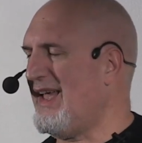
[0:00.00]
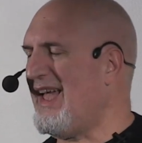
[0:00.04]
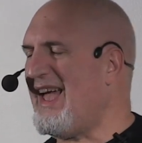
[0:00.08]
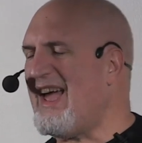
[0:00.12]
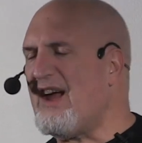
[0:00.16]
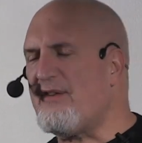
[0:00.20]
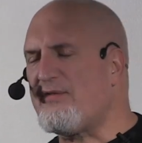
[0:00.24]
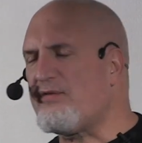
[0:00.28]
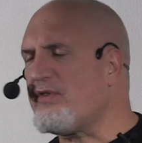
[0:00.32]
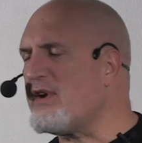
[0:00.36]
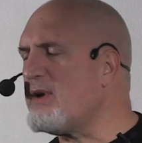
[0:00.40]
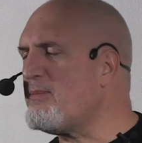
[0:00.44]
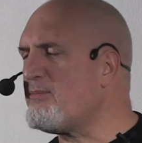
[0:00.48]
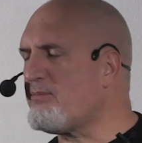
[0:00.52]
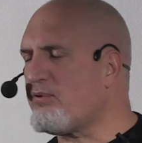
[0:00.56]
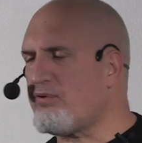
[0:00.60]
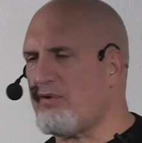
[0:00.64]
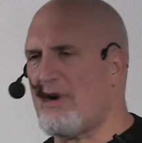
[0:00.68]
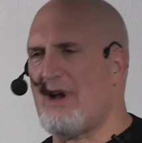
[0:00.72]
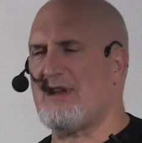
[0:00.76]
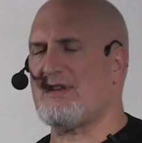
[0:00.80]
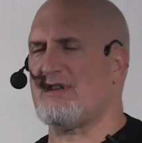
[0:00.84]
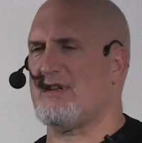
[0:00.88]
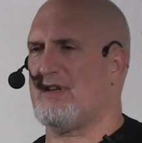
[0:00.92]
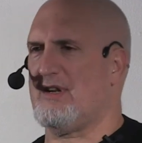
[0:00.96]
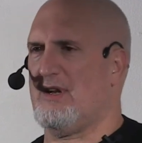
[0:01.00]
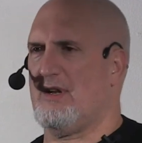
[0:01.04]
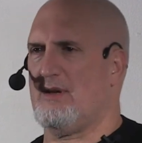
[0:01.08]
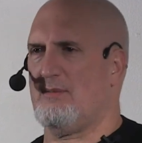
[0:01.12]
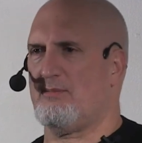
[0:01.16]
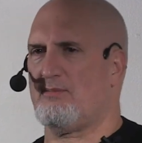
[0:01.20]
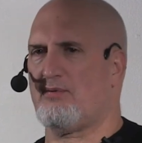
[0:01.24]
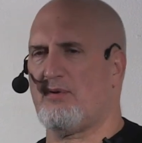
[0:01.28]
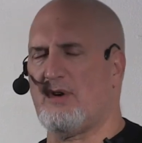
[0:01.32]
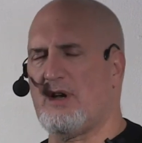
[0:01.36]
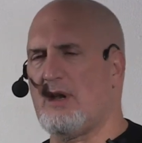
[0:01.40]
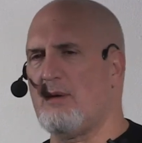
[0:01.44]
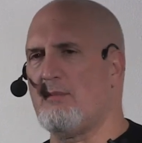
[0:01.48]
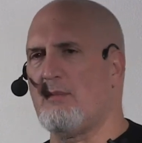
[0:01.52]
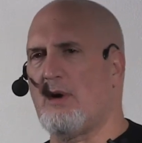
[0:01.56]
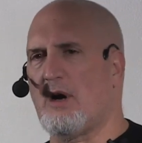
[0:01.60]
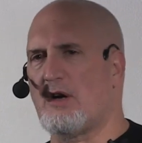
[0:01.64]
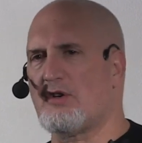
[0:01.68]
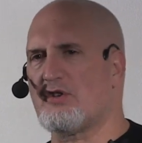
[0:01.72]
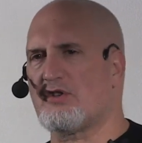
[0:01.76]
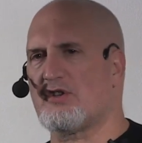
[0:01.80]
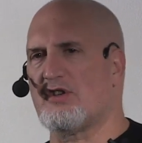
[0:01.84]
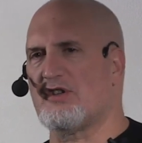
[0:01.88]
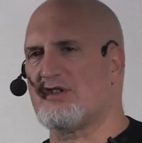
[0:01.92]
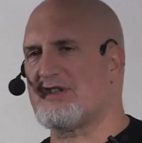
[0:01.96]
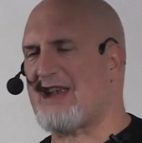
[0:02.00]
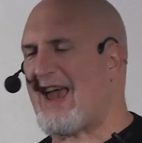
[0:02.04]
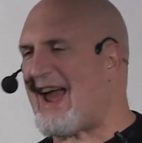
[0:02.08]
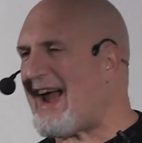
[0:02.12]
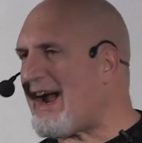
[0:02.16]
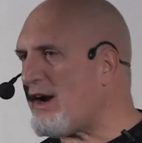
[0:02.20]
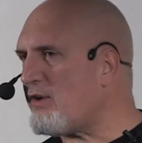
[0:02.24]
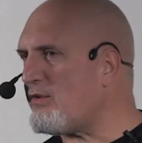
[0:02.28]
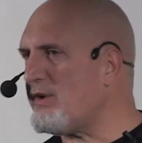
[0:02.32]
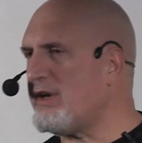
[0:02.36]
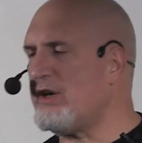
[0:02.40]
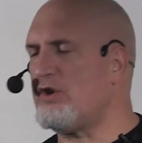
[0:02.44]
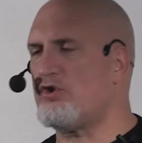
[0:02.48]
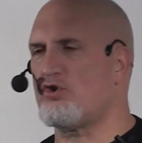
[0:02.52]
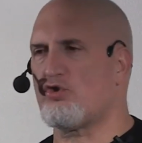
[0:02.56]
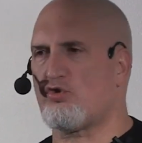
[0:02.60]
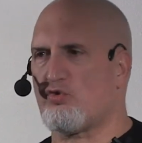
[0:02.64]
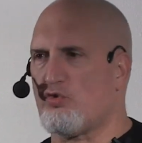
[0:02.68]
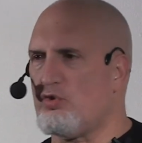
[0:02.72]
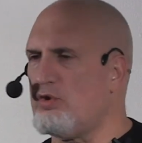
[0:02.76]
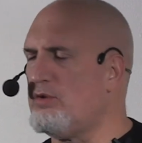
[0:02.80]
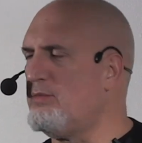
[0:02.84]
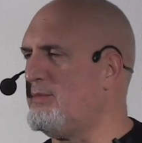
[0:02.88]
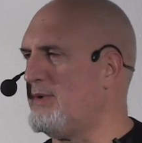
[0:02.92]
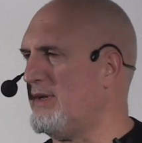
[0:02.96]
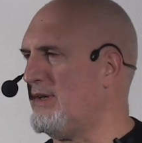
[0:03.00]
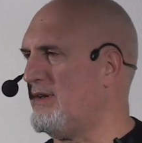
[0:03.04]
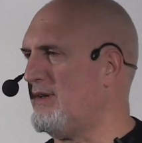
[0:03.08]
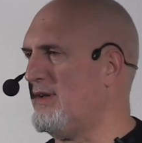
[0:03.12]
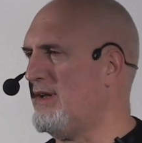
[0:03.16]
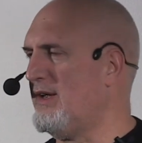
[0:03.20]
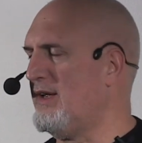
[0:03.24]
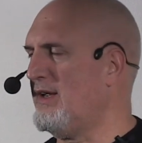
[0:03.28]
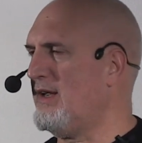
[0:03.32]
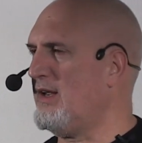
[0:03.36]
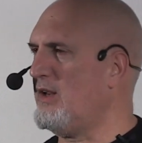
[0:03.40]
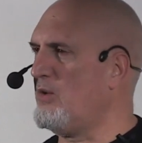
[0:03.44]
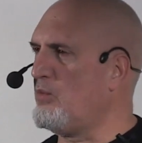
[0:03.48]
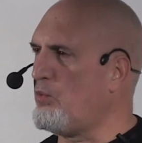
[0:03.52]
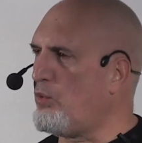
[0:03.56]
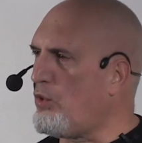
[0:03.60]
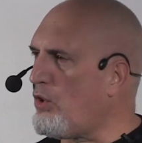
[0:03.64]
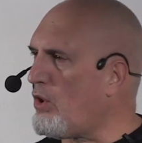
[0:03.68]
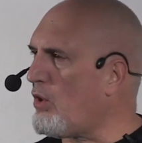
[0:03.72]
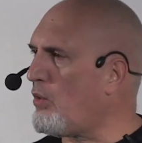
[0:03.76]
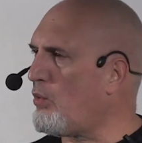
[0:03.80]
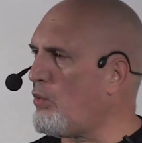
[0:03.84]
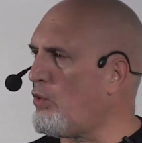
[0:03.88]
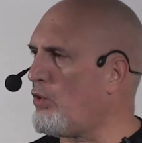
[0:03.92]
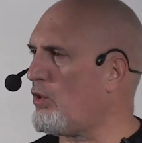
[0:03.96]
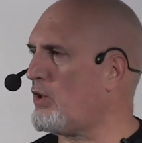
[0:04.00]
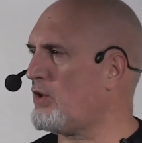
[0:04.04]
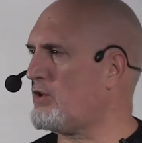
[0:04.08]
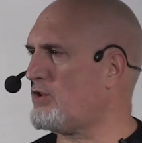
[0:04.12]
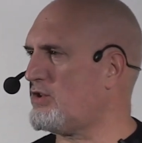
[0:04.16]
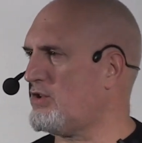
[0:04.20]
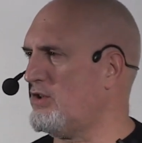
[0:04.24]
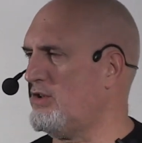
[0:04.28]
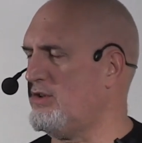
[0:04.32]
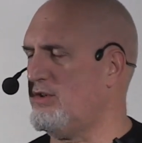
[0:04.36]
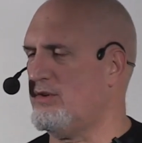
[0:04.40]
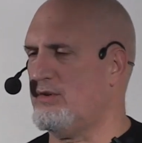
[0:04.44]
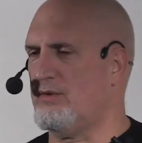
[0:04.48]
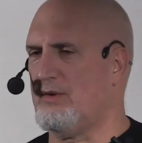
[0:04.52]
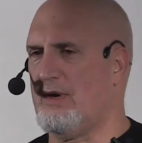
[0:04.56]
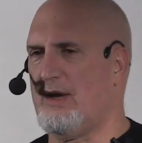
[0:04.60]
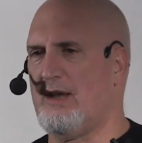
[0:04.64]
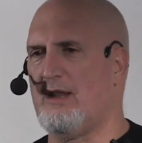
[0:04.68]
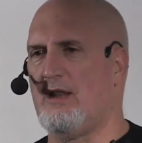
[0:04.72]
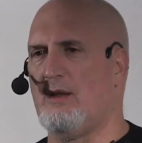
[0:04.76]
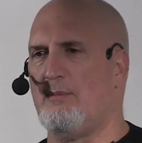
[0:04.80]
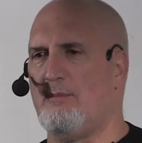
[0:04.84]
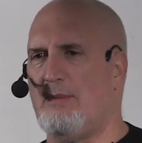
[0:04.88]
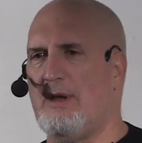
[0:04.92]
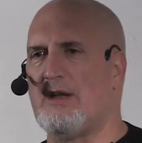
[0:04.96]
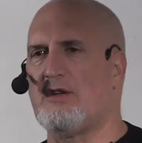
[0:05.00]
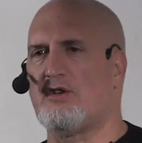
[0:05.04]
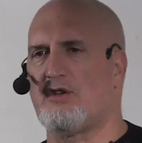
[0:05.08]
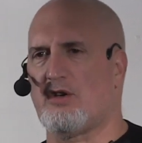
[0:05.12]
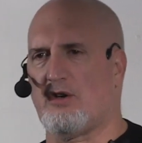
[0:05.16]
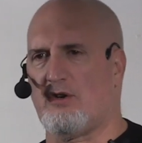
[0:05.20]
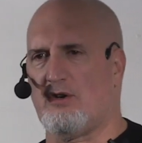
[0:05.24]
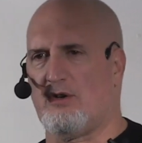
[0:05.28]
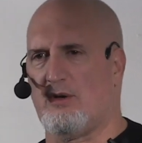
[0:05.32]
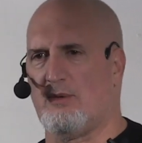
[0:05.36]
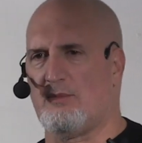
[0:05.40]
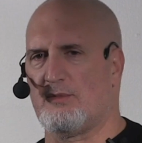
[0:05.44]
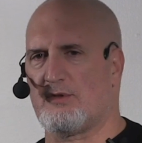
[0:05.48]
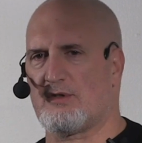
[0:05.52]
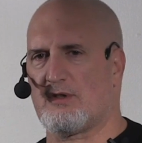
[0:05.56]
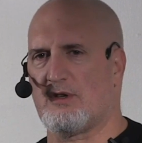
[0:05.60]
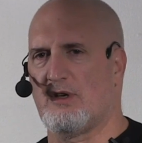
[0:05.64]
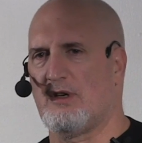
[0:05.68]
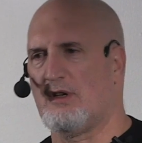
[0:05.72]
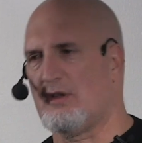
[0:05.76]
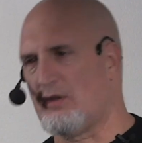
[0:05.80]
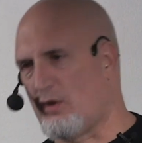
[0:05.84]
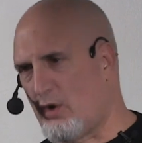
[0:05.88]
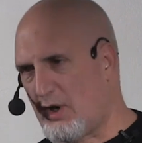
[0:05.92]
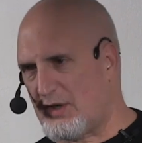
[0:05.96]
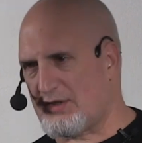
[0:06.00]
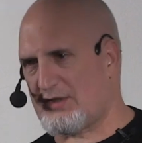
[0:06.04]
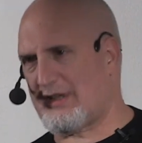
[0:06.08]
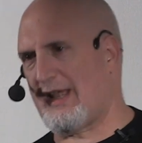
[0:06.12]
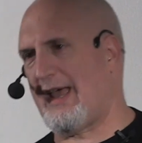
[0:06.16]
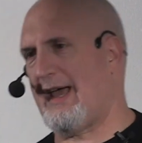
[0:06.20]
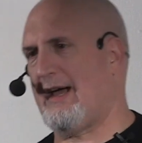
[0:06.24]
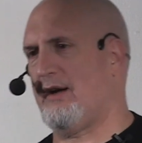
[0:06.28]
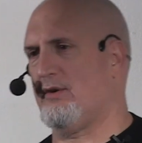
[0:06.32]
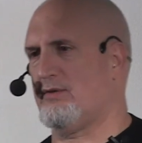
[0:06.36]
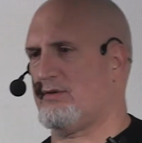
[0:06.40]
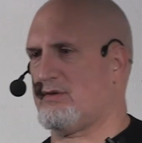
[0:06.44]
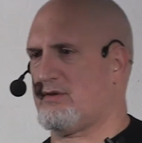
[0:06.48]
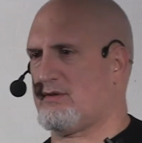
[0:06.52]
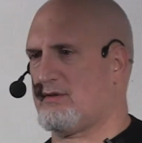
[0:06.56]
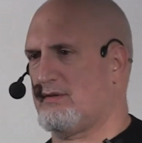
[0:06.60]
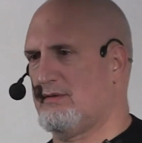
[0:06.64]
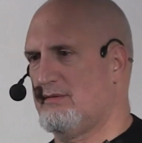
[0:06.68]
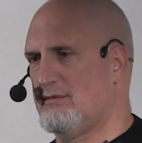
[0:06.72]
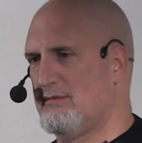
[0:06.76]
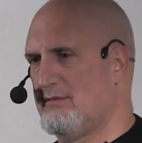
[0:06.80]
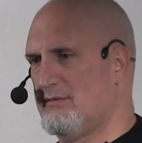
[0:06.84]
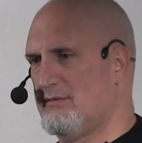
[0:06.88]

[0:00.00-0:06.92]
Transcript: Every president, pretty much since Harry Truman in World War II, in the midterms, lost the House.